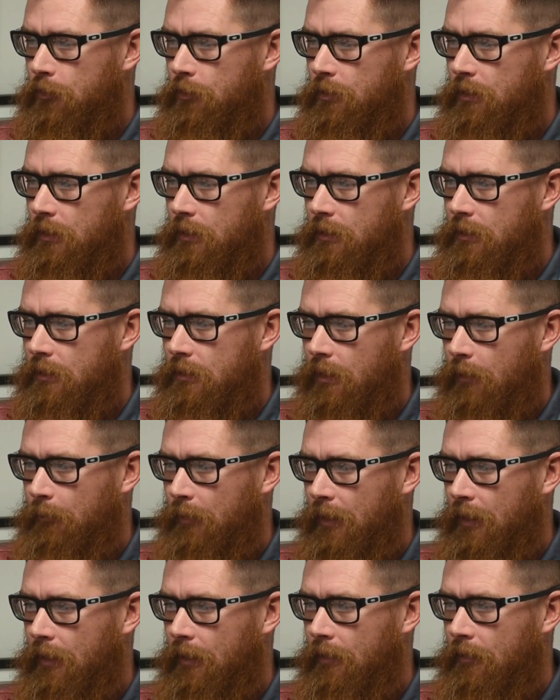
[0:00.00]
She's come
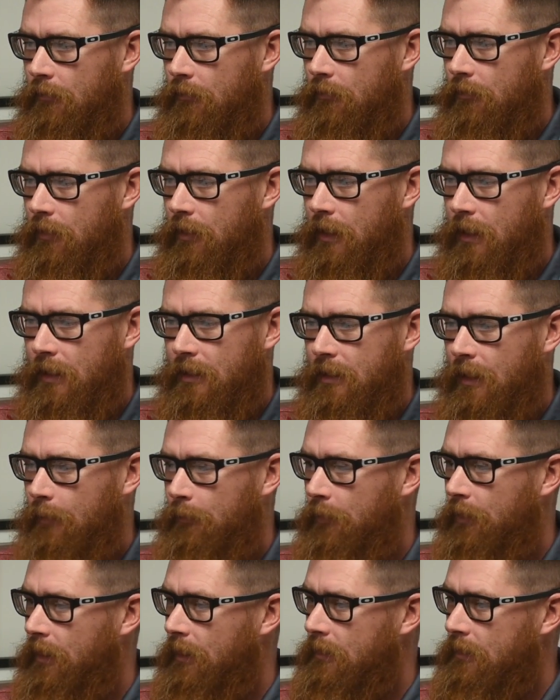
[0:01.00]
in,
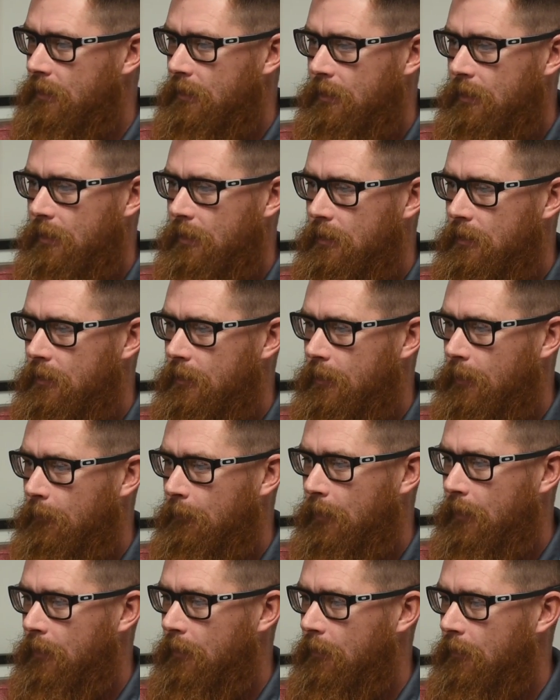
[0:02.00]
anytime you ask a kid to
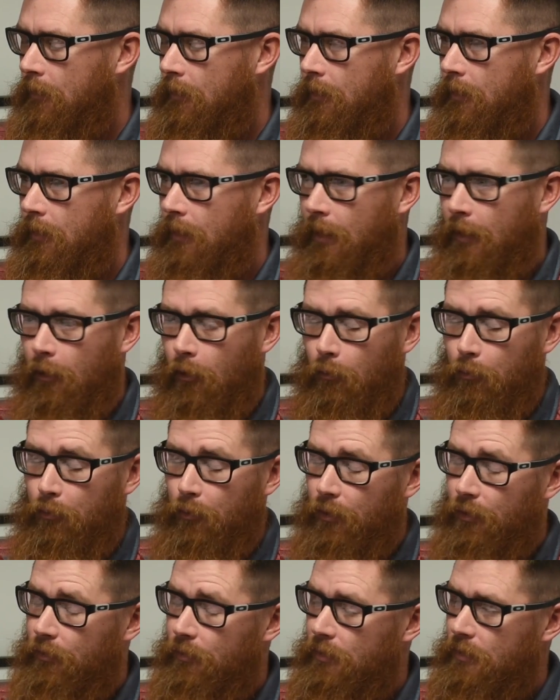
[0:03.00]
come in and help,
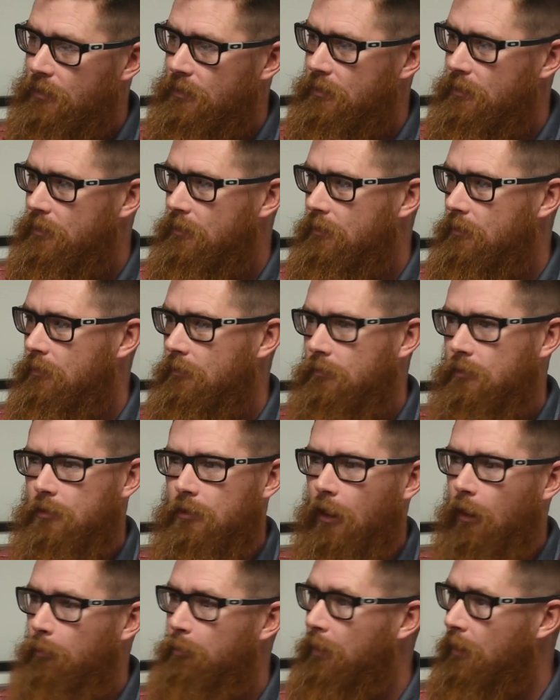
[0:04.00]
whether it's
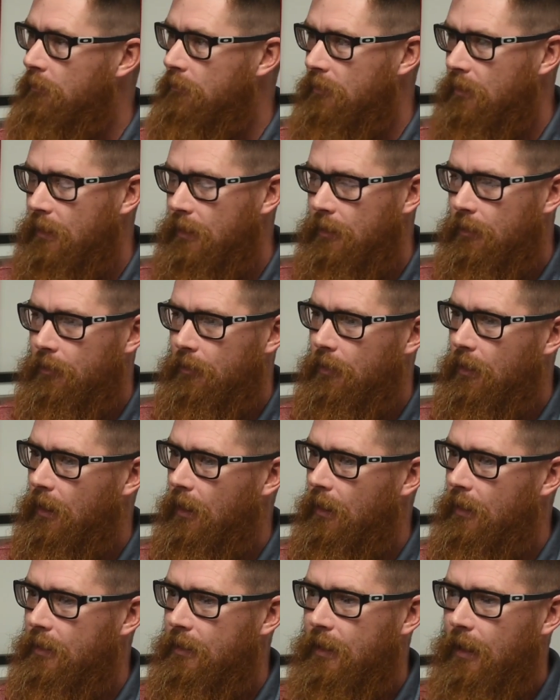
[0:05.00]
softball related or
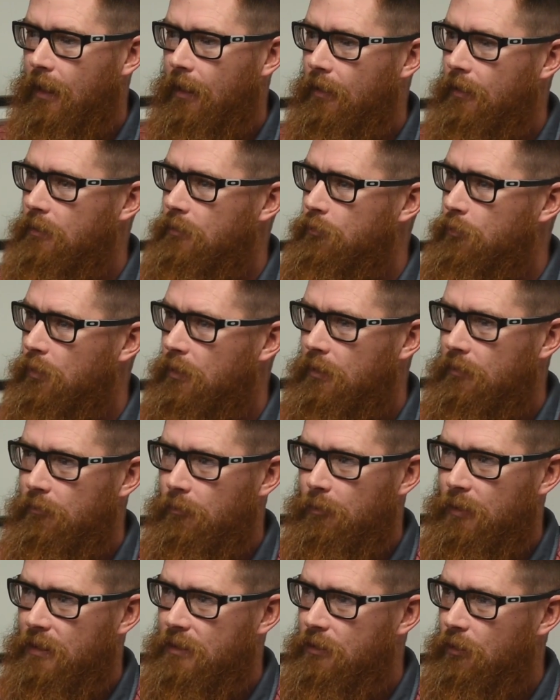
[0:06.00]
not, Callie's one of
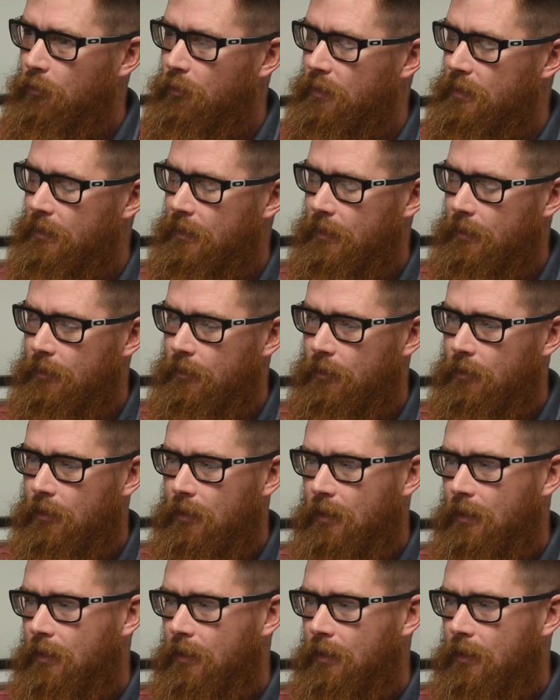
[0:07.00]
them that's always here.